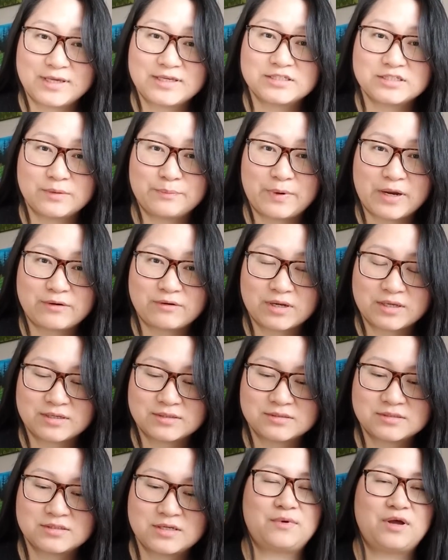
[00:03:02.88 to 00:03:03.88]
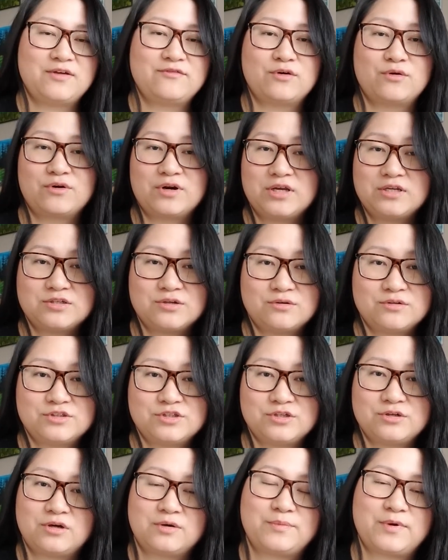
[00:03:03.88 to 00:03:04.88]
experience. I've already
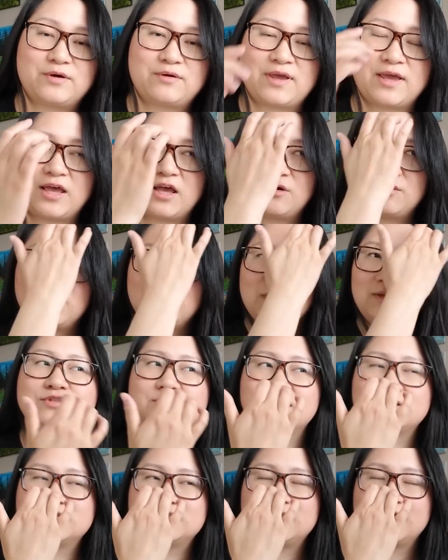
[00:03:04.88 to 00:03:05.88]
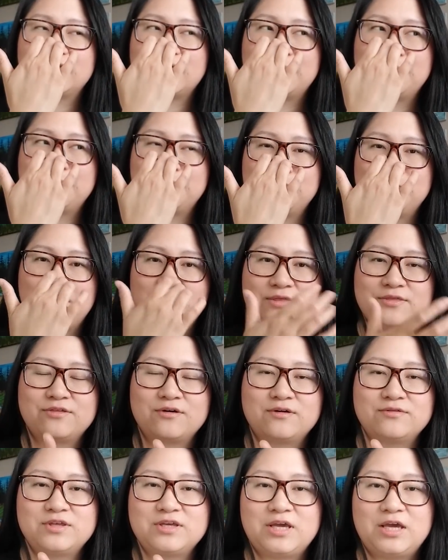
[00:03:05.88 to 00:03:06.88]
told you about how even just like a
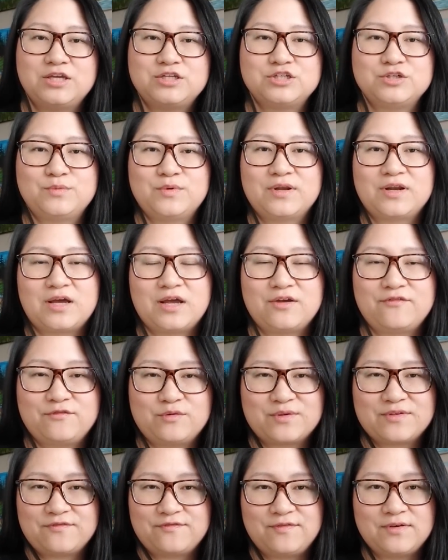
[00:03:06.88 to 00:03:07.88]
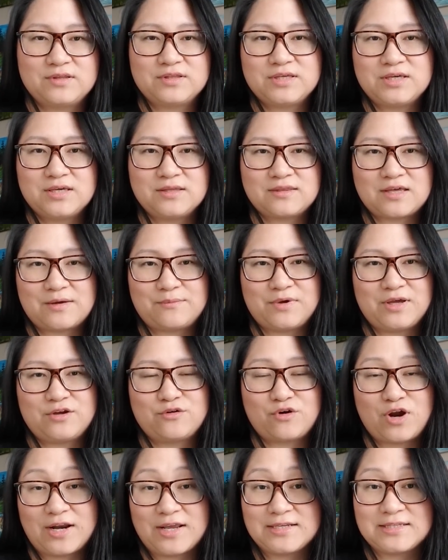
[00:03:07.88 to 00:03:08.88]
month on the AG1, I was feeling that
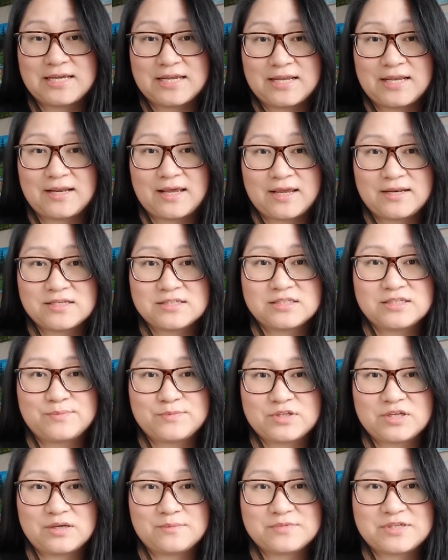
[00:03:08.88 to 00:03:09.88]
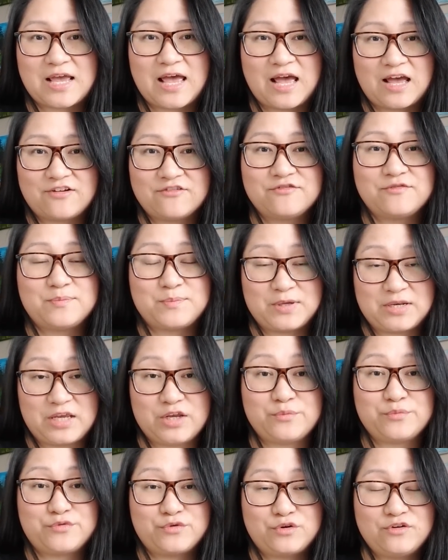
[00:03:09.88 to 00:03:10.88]
my chronic tendonitis symptoms have been
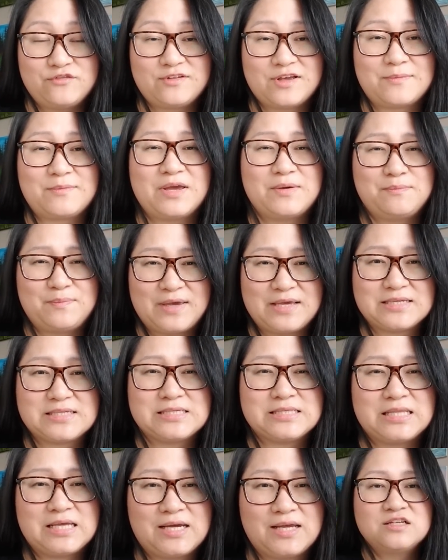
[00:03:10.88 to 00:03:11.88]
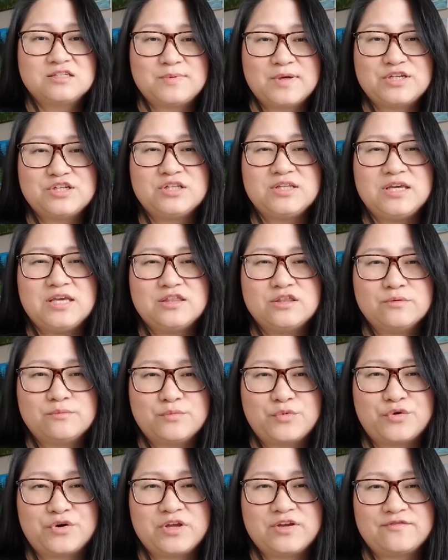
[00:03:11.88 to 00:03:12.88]
improved, like my baseline, especially in the
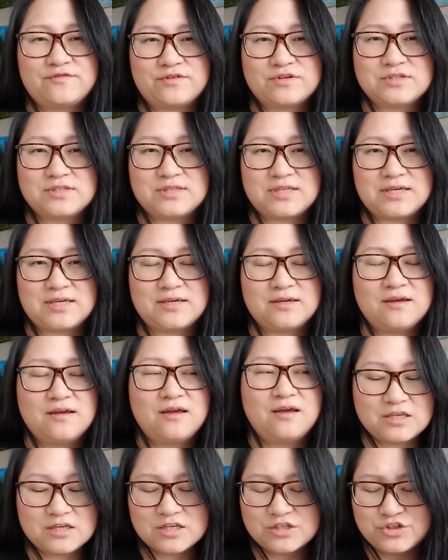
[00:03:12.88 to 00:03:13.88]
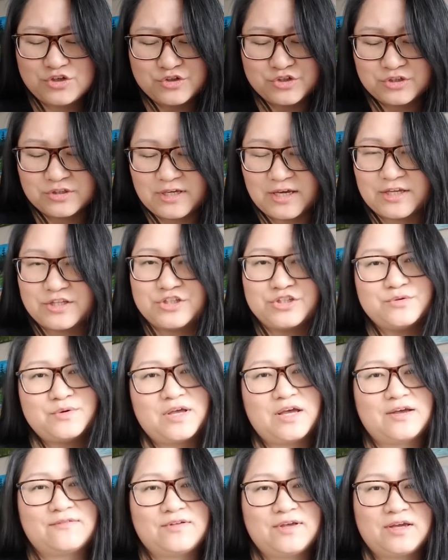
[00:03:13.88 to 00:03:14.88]
morning first thing, because usually I do
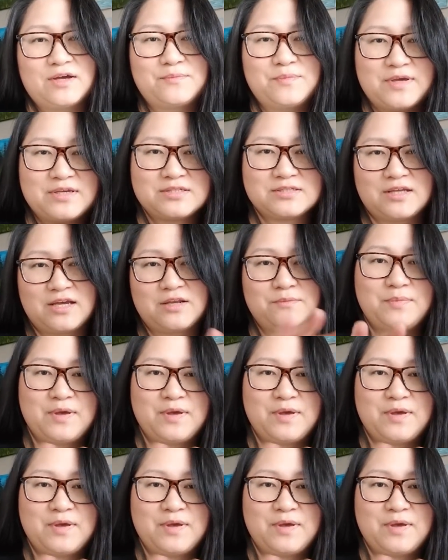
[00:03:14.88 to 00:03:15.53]
have like a baseline